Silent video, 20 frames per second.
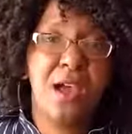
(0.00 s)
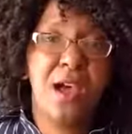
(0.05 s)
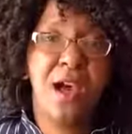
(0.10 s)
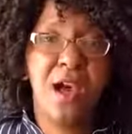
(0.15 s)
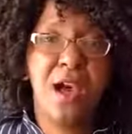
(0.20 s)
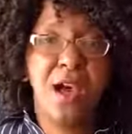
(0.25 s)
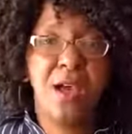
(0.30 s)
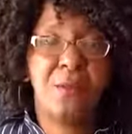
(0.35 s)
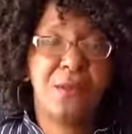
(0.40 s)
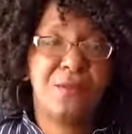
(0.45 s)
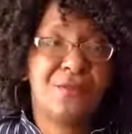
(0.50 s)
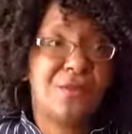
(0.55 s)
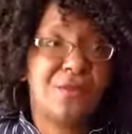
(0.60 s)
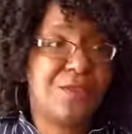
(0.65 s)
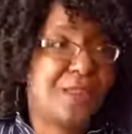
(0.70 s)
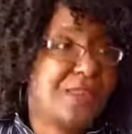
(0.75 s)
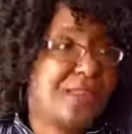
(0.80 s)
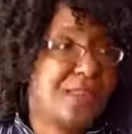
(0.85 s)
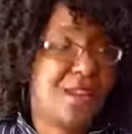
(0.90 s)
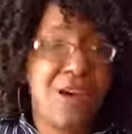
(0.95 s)
If you
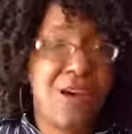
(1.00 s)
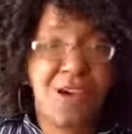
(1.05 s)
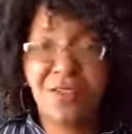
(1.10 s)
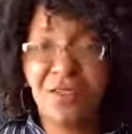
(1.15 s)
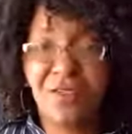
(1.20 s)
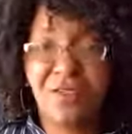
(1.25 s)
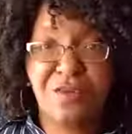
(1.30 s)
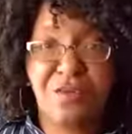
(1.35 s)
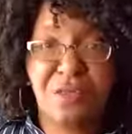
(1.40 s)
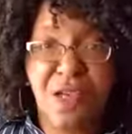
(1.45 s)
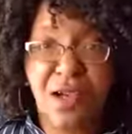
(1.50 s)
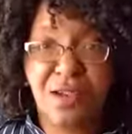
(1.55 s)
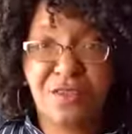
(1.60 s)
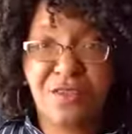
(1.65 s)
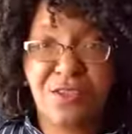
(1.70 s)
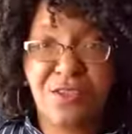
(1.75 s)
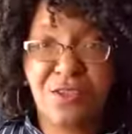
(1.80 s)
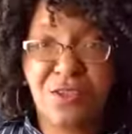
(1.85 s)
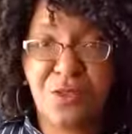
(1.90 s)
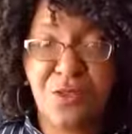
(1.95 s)
think that all those vlogs
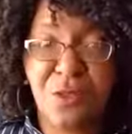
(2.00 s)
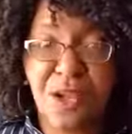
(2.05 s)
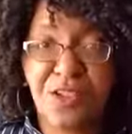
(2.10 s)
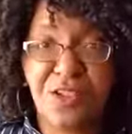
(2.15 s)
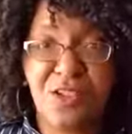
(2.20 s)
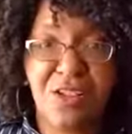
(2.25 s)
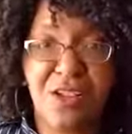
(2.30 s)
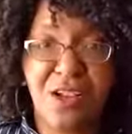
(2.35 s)
that you're watching